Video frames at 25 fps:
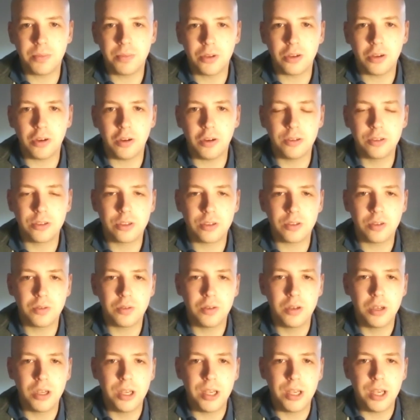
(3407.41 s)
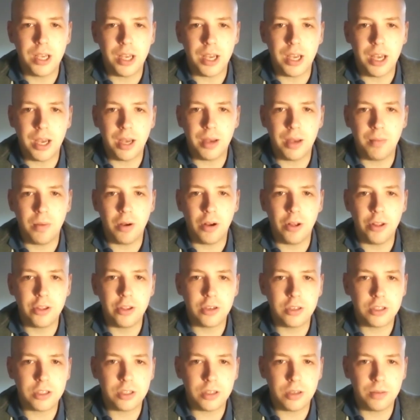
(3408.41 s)
but also
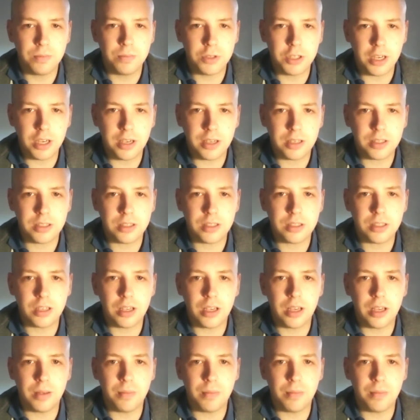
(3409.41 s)
other subjects,